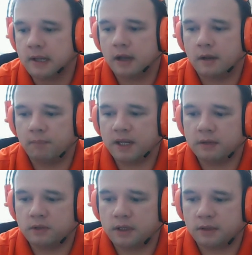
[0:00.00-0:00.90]

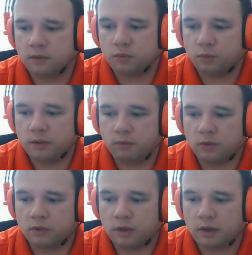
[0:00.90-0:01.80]

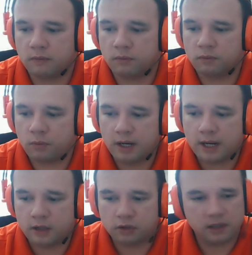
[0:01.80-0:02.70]
We're right
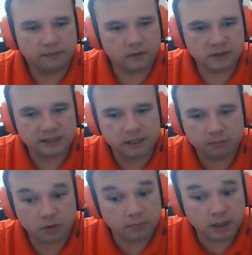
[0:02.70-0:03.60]
now trying to fill
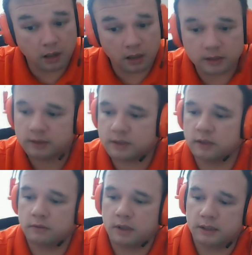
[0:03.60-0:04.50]
December and beyond.
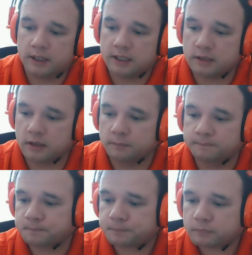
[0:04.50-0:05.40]
So let us know.
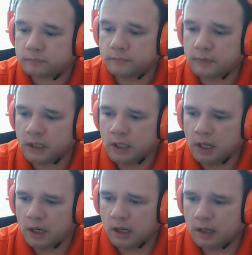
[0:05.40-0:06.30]

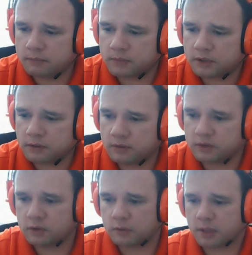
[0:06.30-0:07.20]
So those
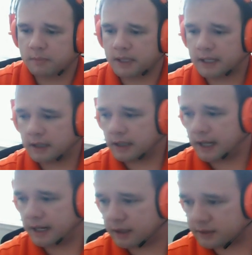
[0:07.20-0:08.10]
are our coming
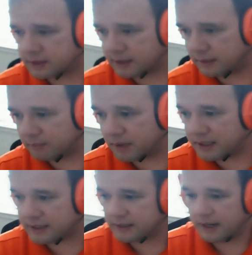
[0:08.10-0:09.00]
hangouts,
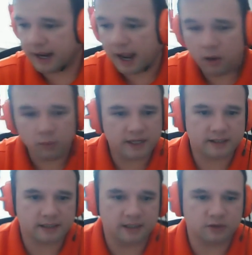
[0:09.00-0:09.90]
but now we get
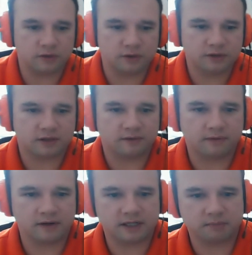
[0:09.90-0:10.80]
to introduce our
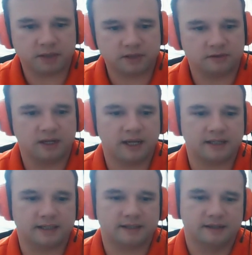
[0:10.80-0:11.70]
very special
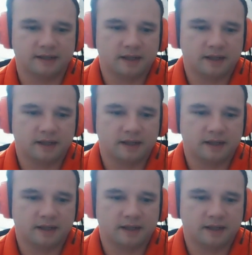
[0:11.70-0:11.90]
guest.